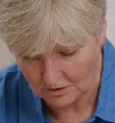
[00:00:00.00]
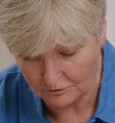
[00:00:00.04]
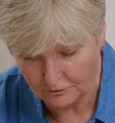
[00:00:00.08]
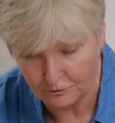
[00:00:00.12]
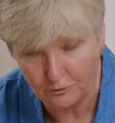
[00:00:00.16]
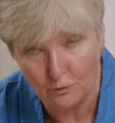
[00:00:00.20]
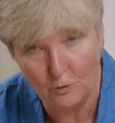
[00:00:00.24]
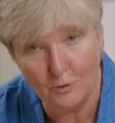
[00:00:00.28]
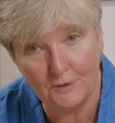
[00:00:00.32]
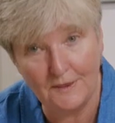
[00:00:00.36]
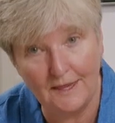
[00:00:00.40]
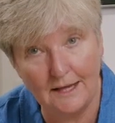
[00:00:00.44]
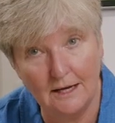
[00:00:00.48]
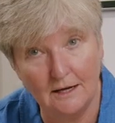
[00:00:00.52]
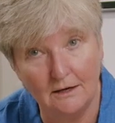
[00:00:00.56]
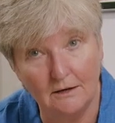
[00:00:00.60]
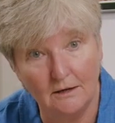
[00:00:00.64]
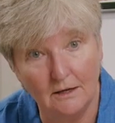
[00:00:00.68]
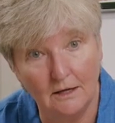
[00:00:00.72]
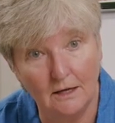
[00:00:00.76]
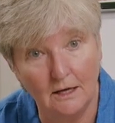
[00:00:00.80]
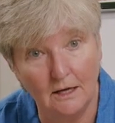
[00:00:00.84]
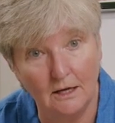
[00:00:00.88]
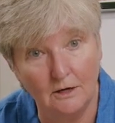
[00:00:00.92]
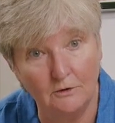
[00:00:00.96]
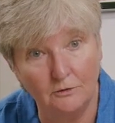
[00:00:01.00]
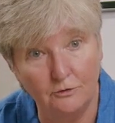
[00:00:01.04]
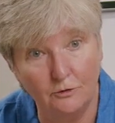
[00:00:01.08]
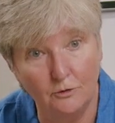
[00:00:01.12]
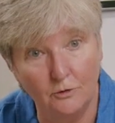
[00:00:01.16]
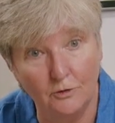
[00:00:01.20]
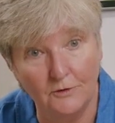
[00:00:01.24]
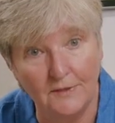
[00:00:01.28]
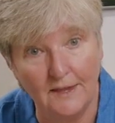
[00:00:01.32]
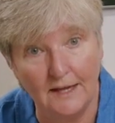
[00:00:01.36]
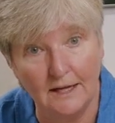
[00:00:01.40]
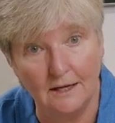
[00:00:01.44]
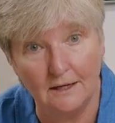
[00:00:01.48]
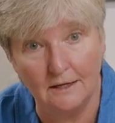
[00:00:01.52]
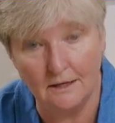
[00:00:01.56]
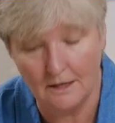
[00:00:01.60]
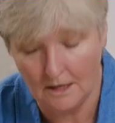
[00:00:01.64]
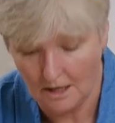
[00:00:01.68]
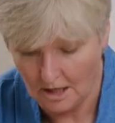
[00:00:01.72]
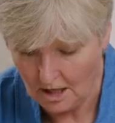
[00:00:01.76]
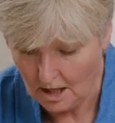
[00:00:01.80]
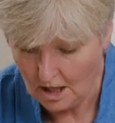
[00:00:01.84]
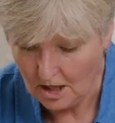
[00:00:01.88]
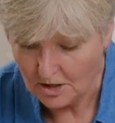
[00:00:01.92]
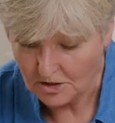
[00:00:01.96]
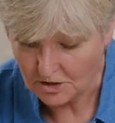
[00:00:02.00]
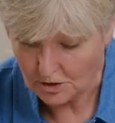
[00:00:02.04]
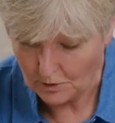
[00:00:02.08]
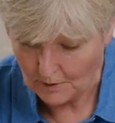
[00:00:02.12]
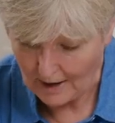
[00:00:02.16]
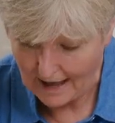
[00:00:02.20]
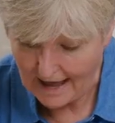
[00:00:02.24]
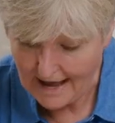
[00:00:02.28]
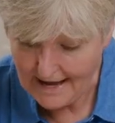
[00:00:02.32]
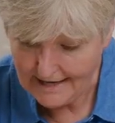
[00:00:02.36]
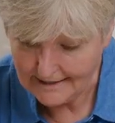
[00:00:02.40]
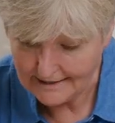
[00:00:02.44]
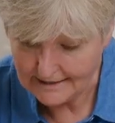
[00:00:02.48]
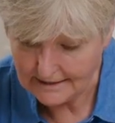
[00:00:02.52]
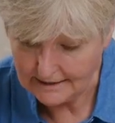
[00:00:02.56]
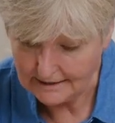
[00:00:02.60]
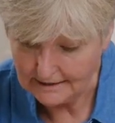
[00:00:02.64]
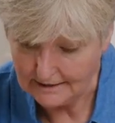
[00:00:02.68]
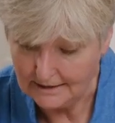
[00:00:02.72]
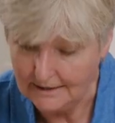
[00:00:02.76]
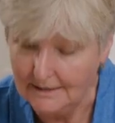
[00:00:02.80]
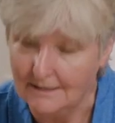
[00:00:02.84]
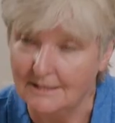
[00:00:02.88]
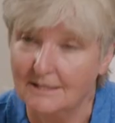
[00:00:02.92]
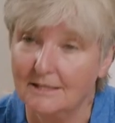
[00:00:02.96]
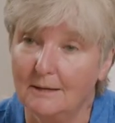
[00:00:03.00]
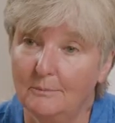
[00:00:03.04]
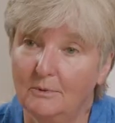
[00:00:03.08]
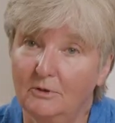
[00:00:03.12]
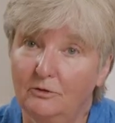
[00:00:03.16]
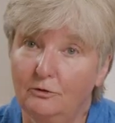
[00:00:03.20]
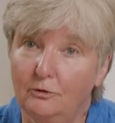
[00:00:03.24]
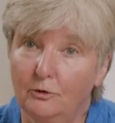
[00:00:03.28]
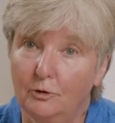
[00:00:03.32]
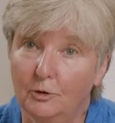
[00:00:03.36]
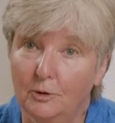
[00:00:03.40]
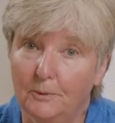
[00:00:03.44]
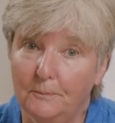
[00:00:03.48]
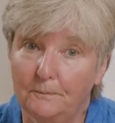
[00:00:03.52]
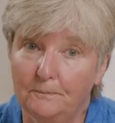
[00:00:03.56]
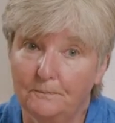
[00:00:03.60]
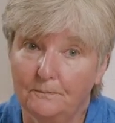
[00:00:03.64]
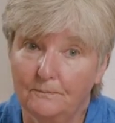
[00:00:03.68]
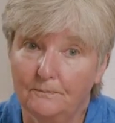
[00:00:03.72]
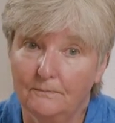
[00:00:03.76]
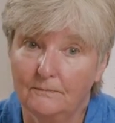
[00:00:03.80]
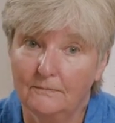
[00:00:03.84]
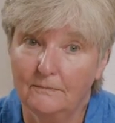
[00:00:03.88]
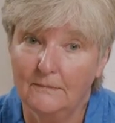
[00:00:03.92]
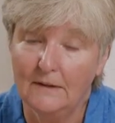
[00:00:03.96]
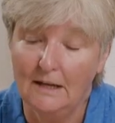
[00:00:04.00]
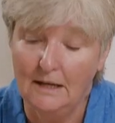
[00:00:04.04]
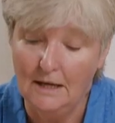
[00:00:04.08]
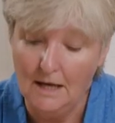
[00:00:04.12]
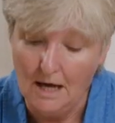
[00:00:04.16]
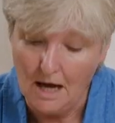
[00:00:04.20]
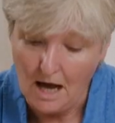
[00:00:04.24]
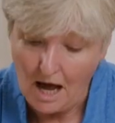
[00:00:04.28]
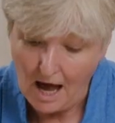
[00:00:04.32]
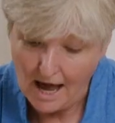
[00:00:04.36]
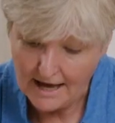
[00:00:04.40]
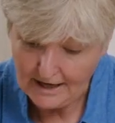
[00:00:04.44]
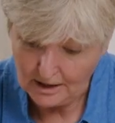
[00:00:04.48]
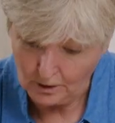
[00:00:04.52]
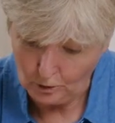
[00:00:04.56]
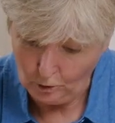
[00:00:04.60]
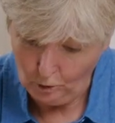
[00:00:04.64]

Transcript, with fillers: a 4 there and a 4 there. So 8 is double four. I can